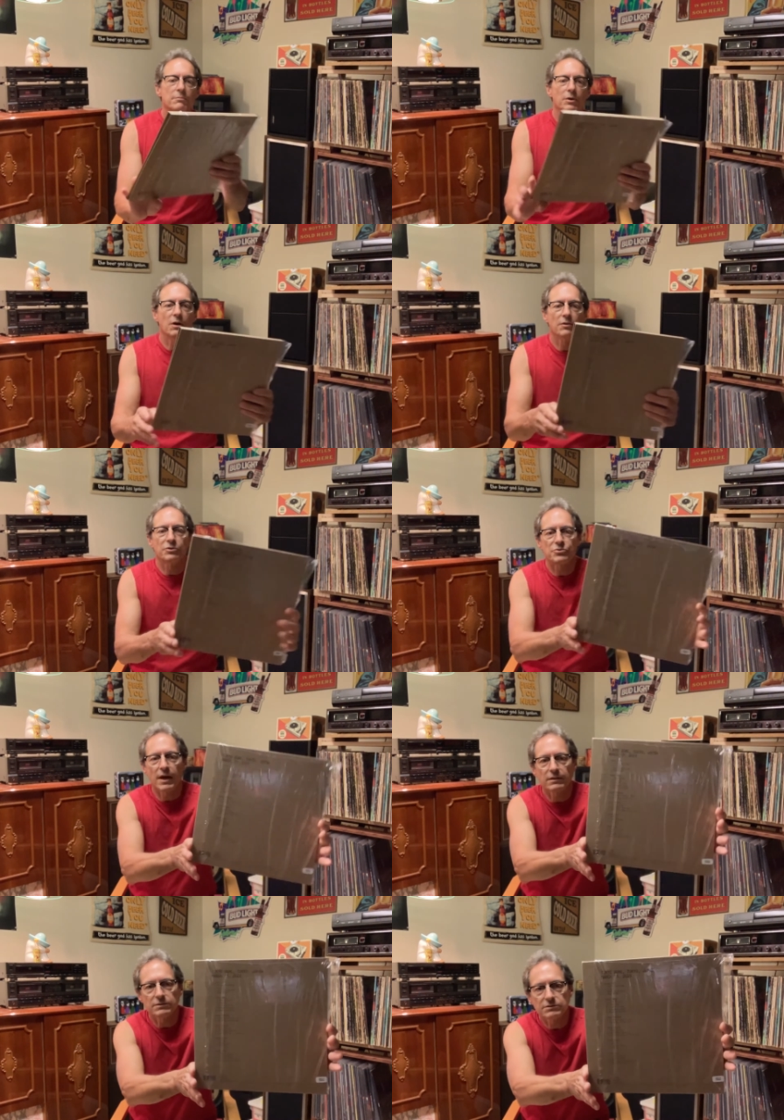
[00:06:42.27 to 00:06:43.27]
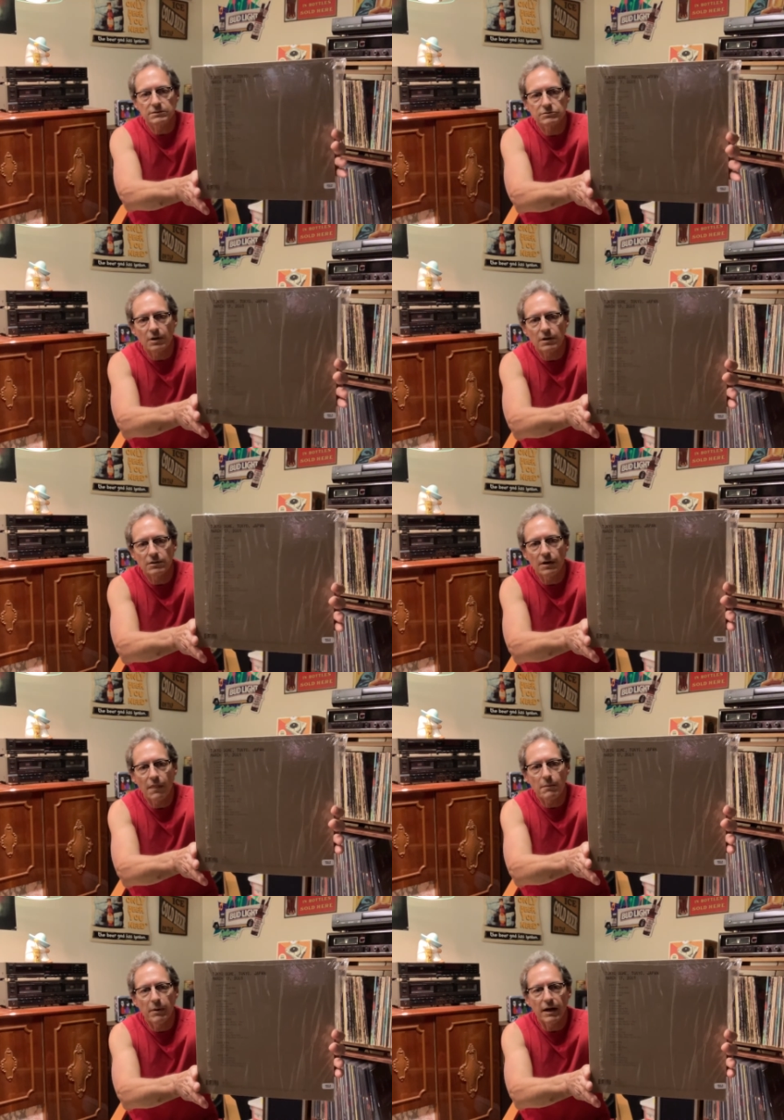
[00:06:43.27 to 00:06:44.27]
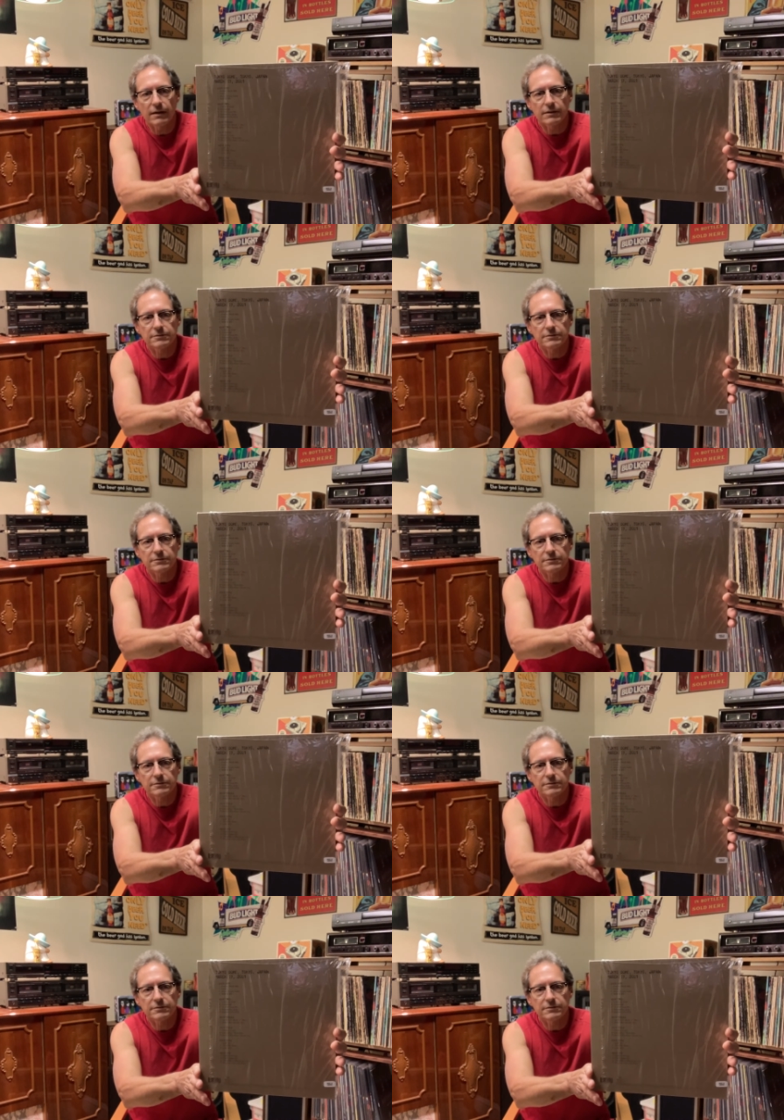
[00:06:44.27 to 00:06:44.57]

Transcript: but all the track listings are on the back.